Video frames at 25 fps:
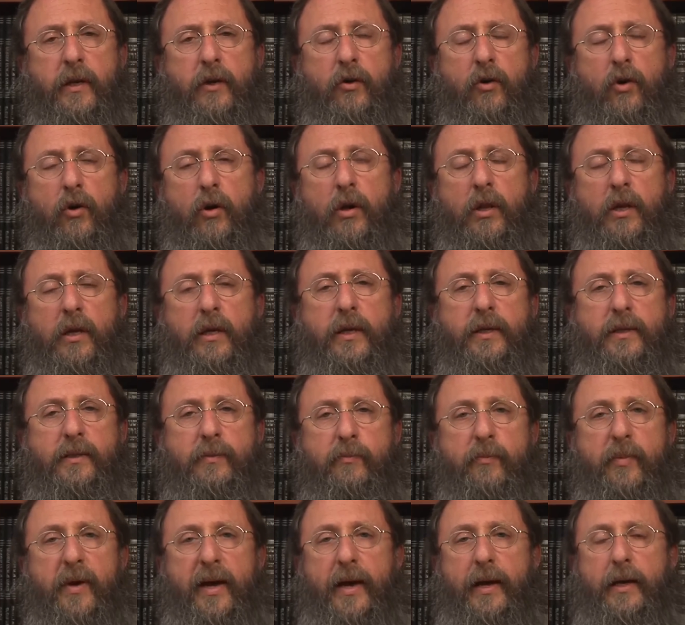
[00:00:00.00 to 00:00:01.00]
calling us
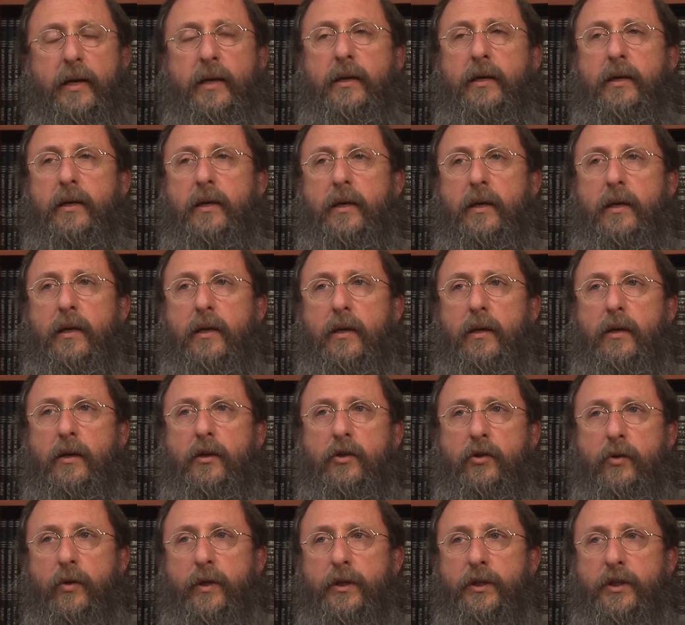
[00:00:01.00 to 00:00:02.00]
back
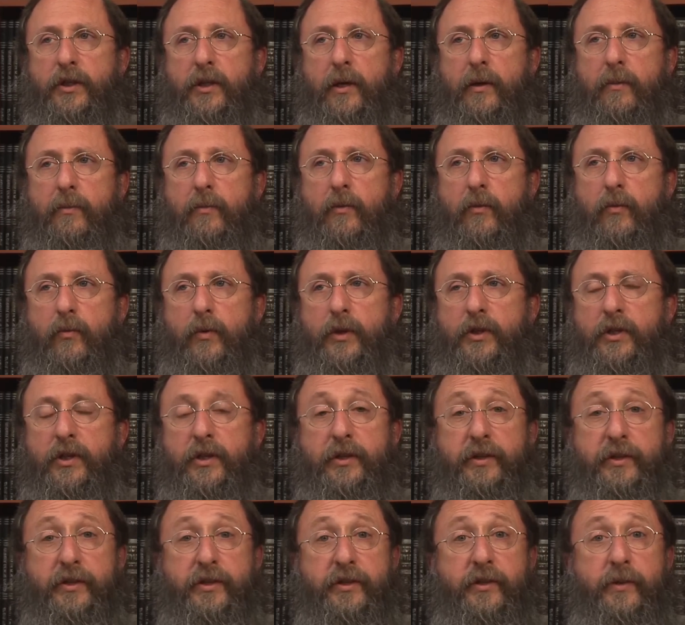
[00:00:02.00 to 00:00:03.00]
to Hashem, which
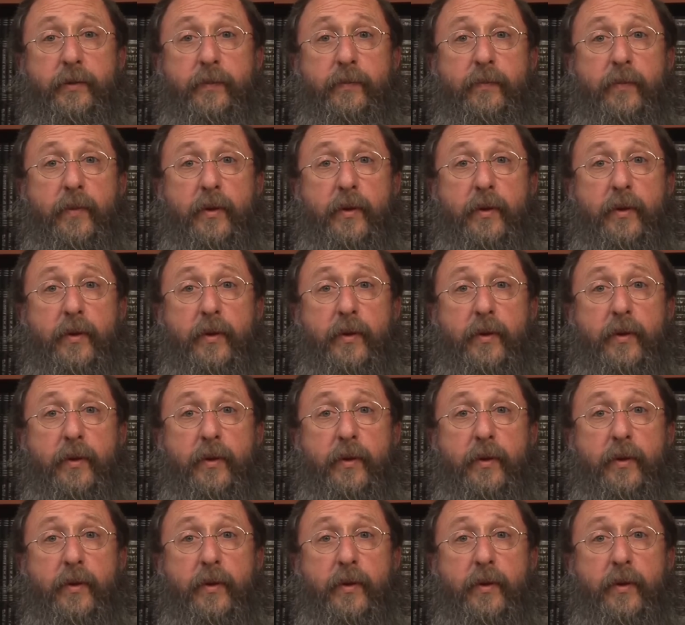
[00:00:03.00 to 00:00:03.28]
is